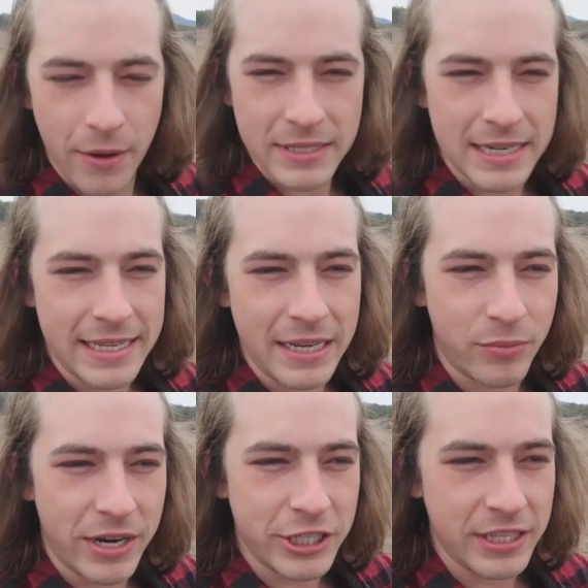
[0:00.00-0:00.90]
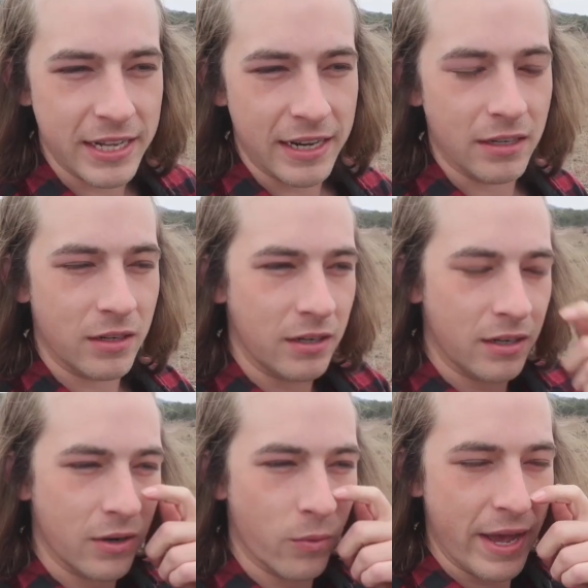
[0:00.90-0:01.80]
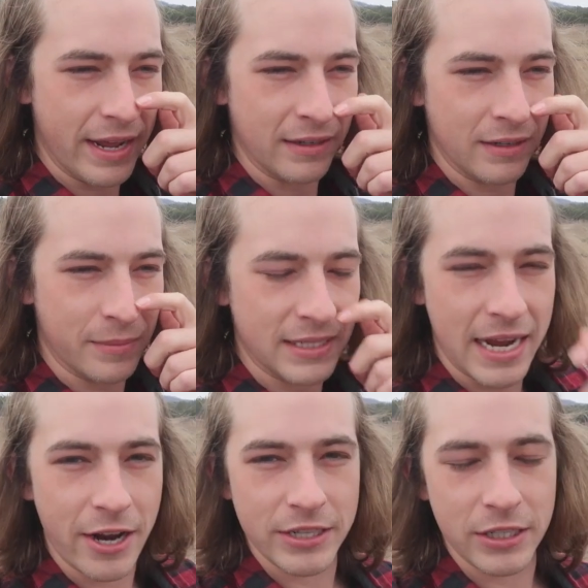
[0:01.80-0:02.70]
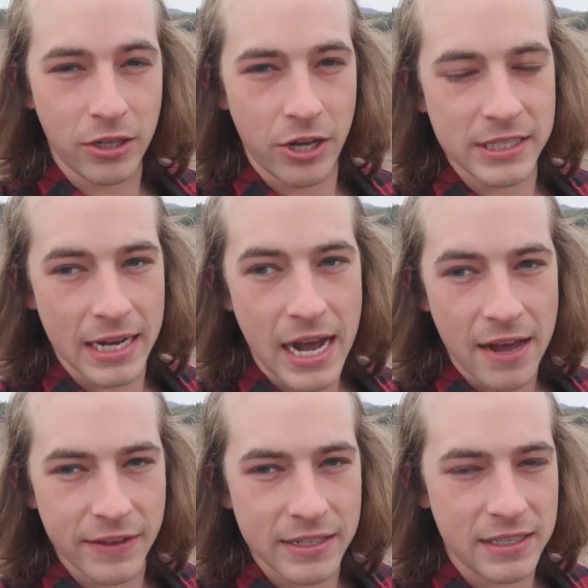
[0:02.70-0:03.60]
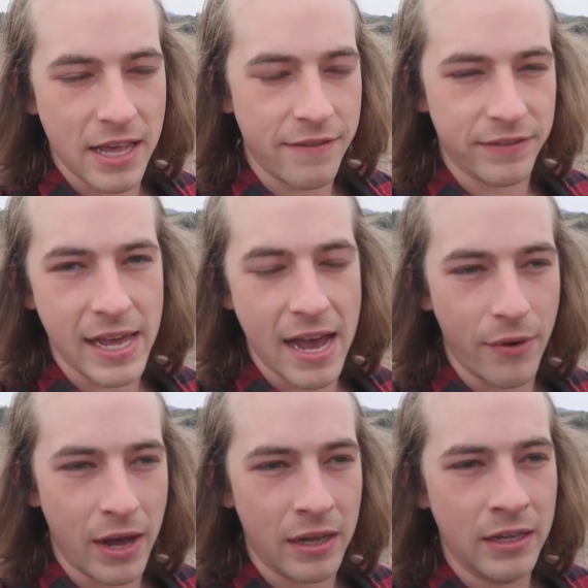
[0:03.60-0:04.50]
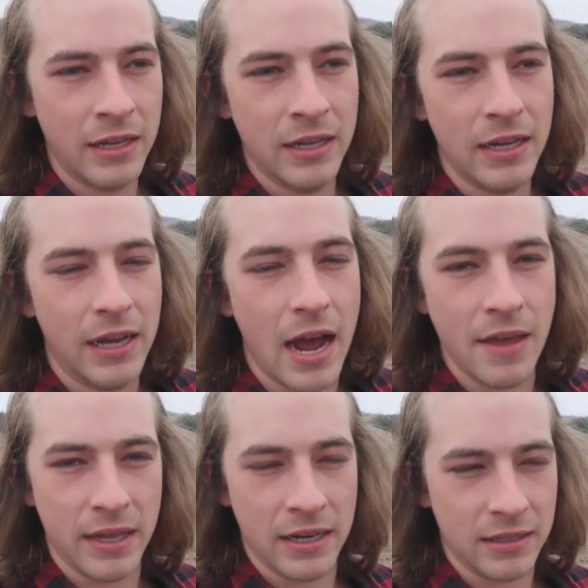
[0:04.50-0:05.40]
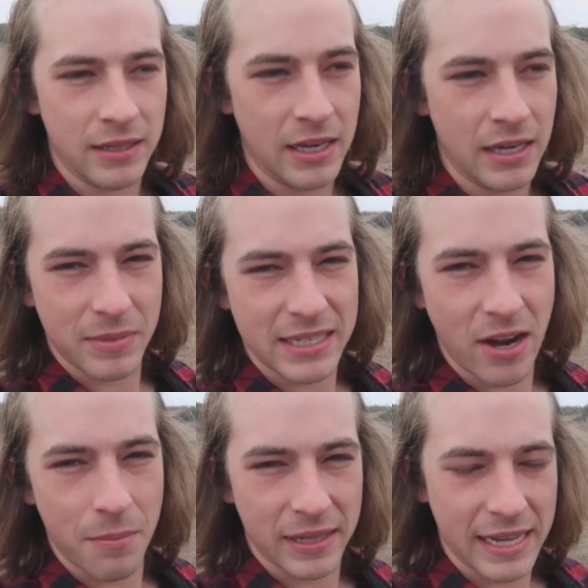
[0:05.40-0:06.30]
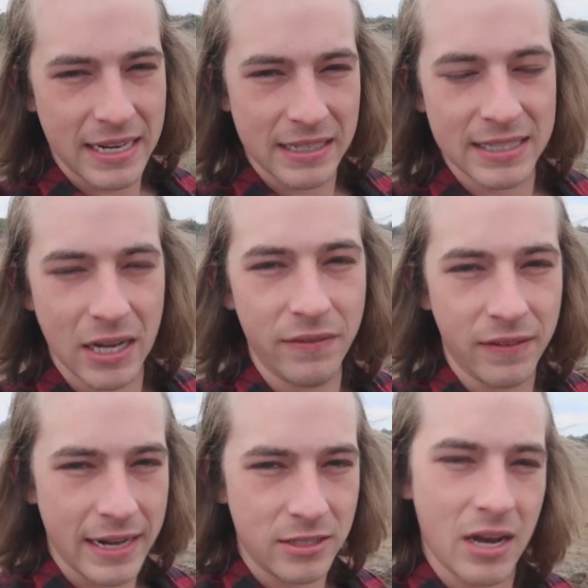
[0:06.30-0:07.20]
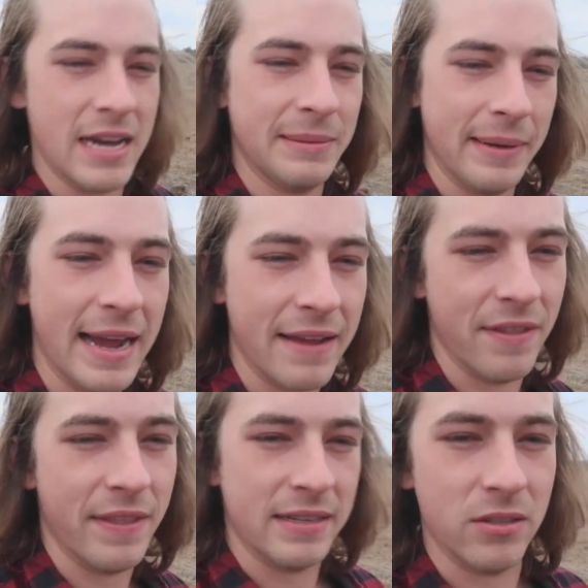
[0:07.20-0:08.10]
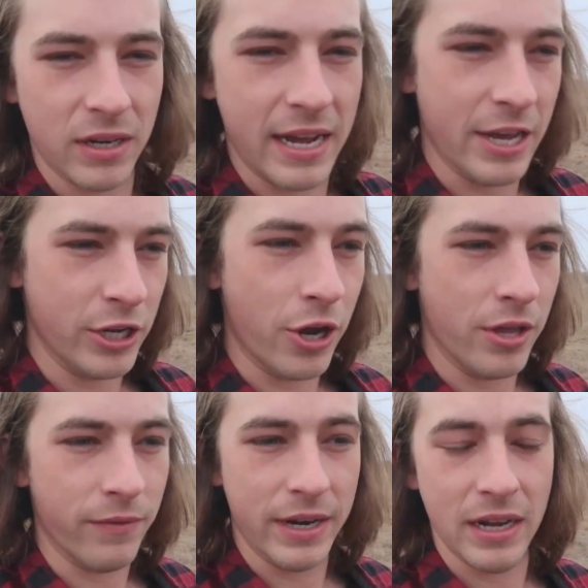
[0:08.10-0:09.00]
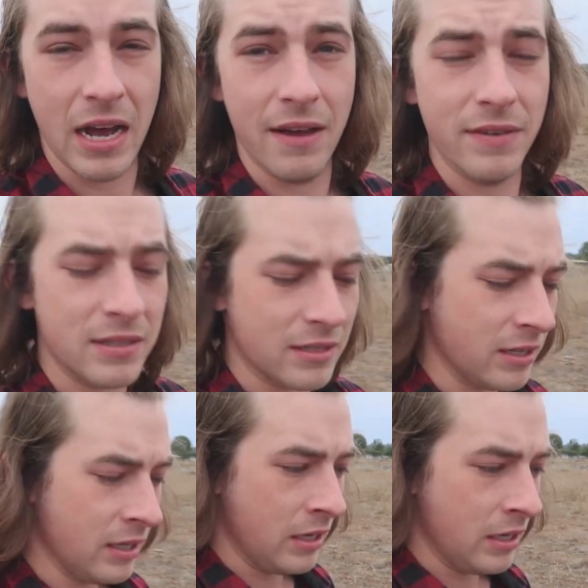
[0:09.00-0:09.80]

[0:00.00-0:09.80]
I was under the impression that when potatoes are close to harvest, they flower and then the potato plant itself like dies back, and then that's sort of how you know they're ready to harvest.